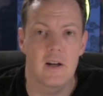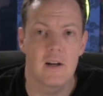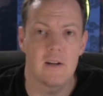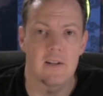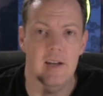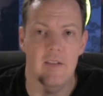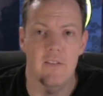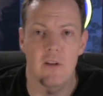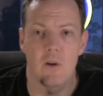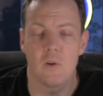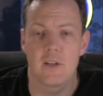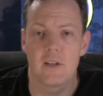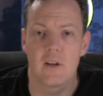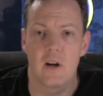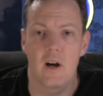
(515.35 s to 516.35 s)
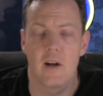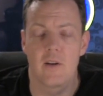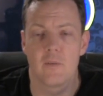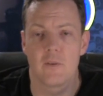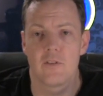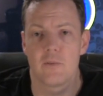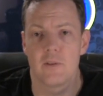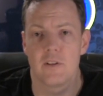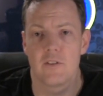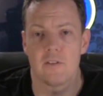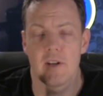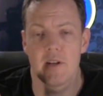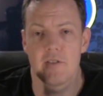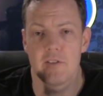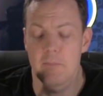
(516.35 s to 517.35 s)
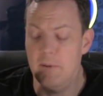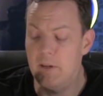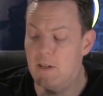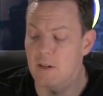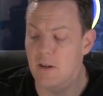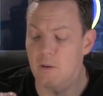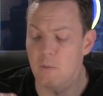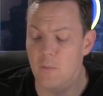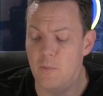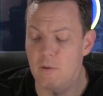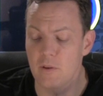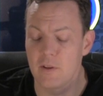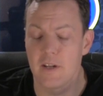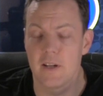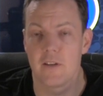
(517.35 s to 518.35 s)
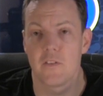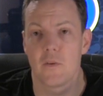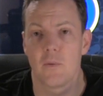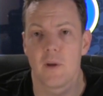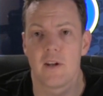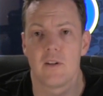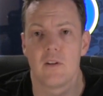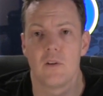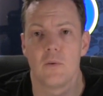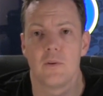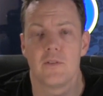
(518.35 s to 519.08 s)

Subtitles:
Again, the only con, which we discussed a bit when we were looking at the reticle,